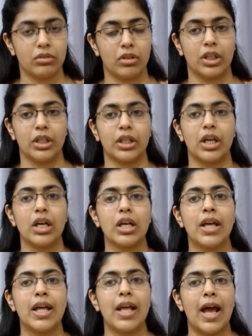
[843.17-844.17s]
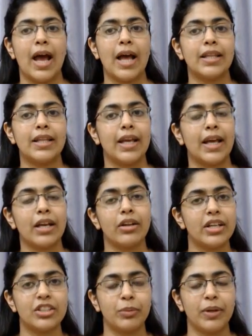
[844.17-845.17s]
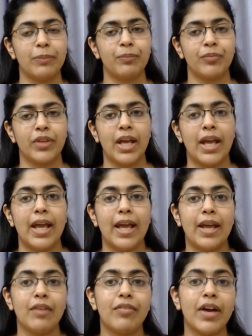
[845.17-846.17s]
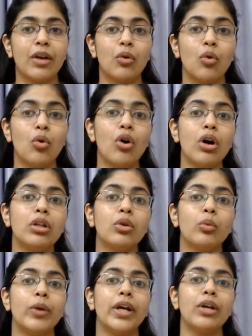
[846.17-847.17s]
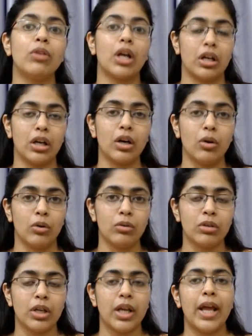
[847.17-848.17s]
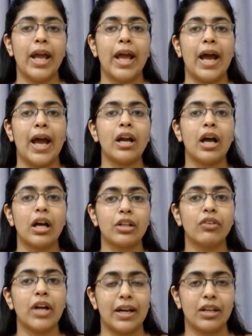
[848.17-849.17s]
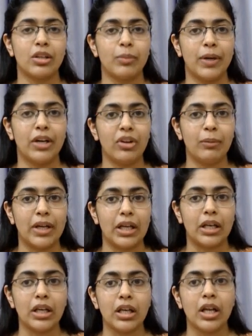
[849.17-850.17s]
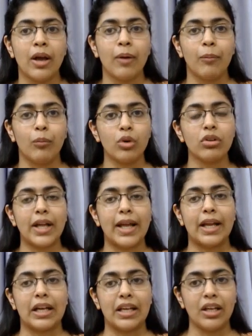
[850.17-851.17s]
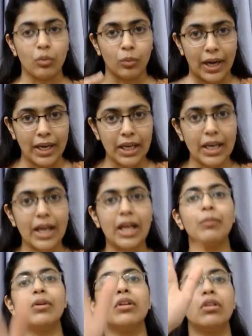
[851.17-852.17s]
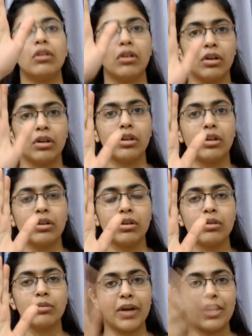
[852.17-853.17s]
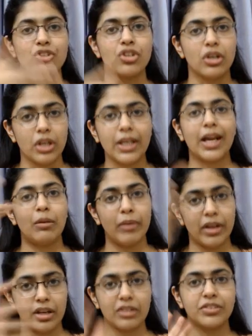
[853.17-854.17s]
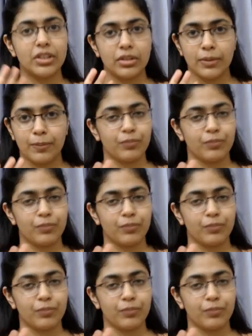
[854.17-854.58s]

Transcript: Kolkata, and they can arrest me. If I go all the way to Lucknow and ask for anticipatory bail, most likely while I am in, my journey, I'll be arrested.